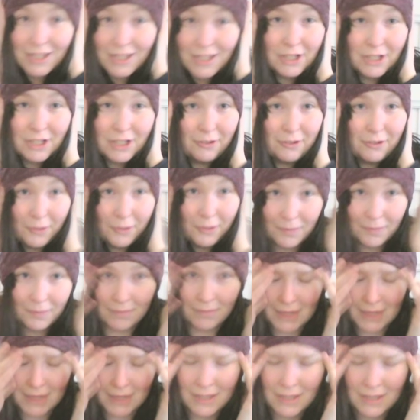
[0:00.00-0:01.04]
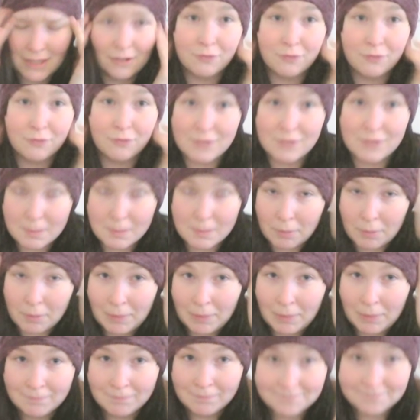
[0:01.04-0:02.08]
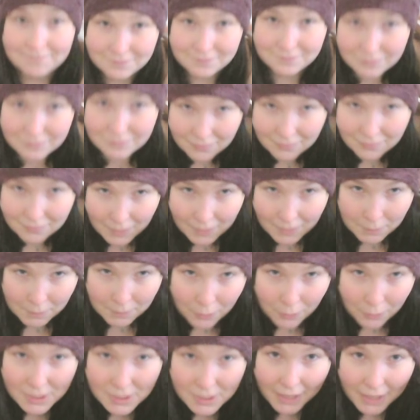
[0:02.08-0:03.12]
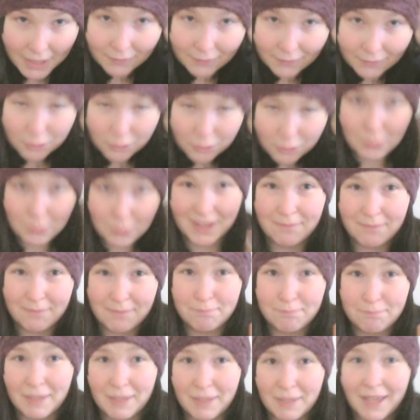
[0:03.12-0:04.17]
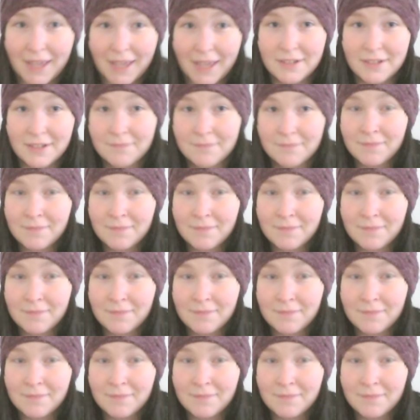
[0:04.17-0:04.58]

So that's often the problem, because I have quite a big head.